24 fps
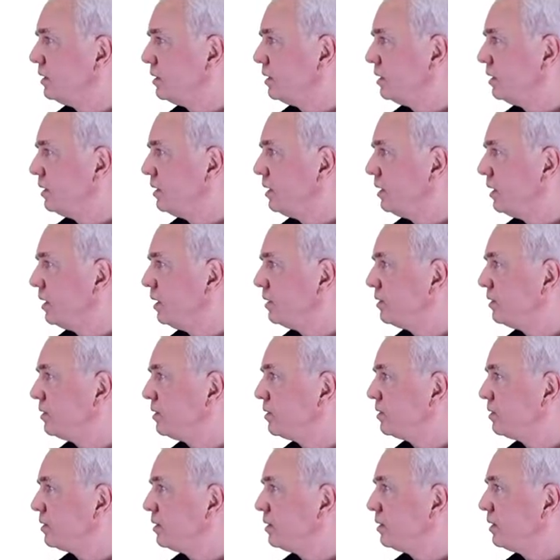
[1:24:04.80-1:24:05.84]

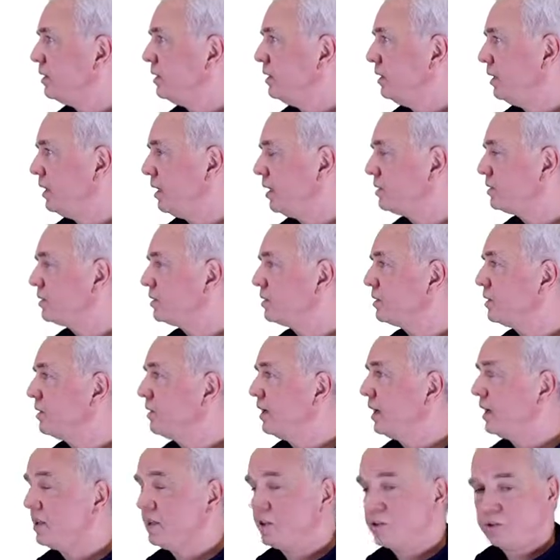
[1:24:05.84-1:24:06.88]
that's yes.
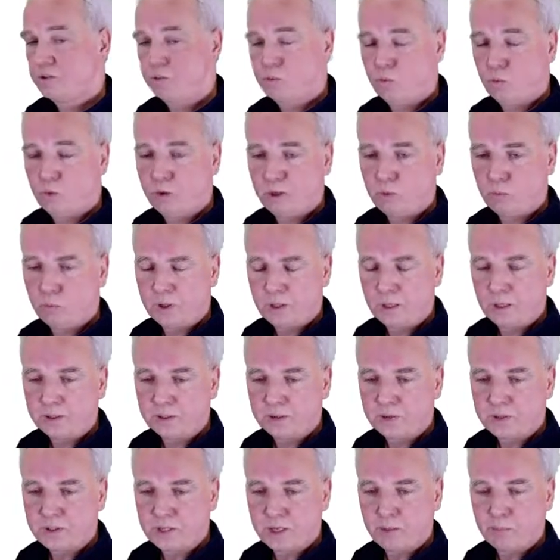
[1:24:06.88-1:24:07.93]
That is what I would like
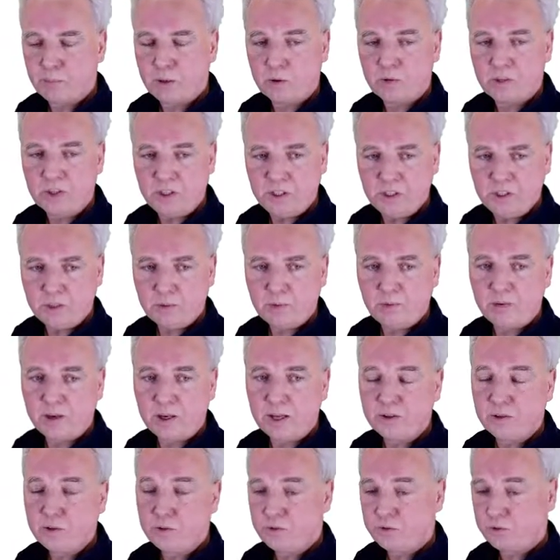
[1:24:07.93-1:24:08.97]
to say about enum
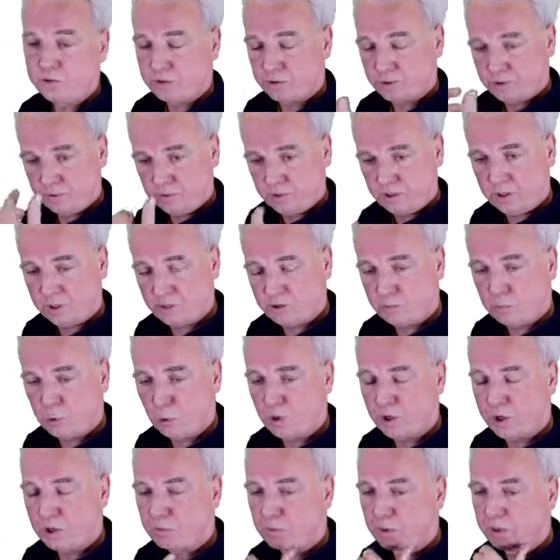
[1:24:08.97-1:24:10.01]
values. There's
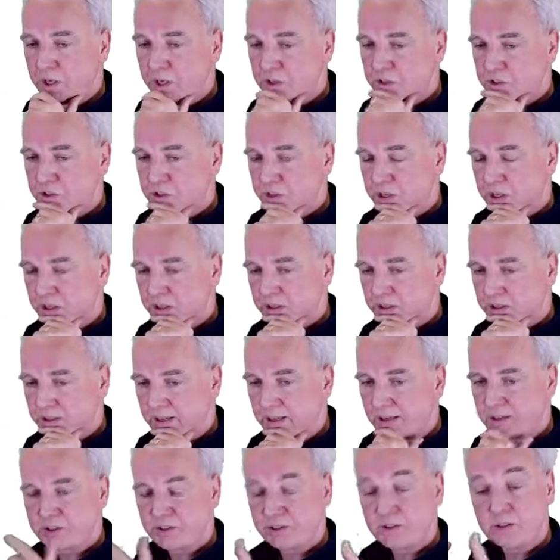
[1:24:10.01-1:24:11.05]
more explanation in the
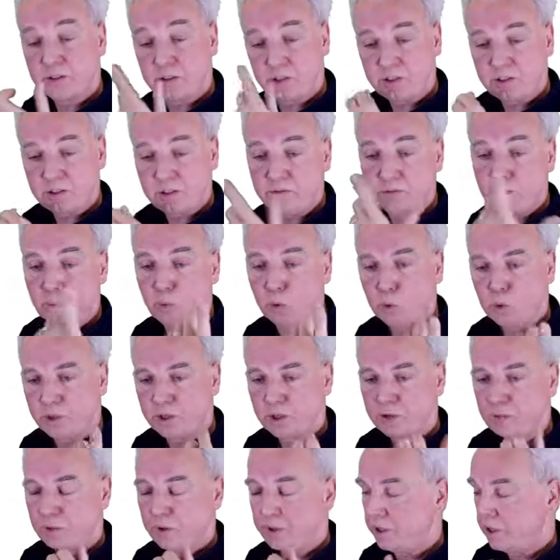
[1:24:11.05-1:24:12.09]
text. There's even more
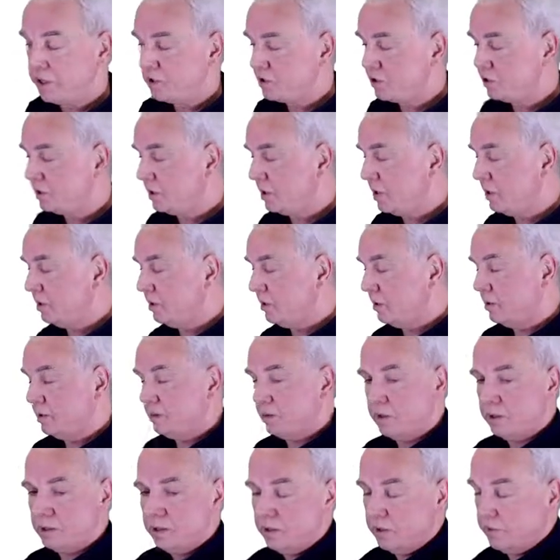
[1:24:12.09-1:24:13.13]
explanation in
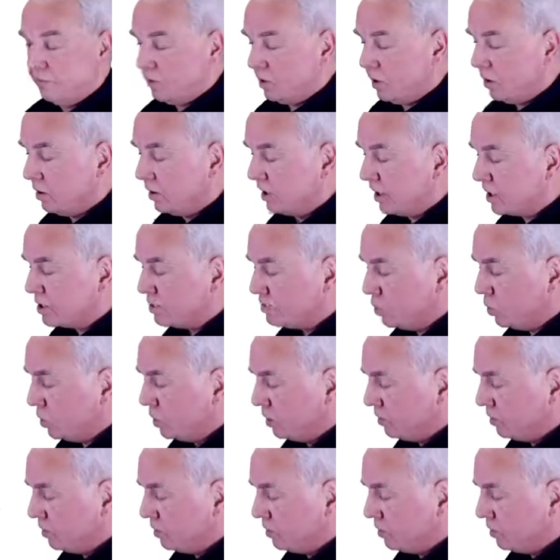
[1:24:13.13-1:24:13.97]
uh, our nice book.